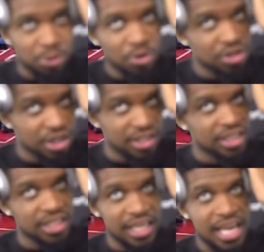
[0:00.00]
afterwards.
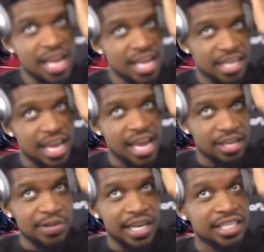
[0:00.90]
Because you see,
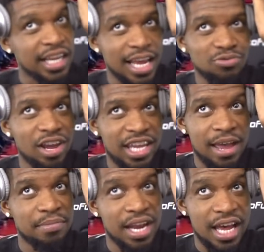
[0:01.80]
yeah, you can see that's why
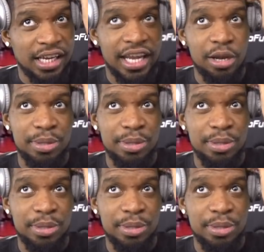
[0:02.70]
he can't be in LA.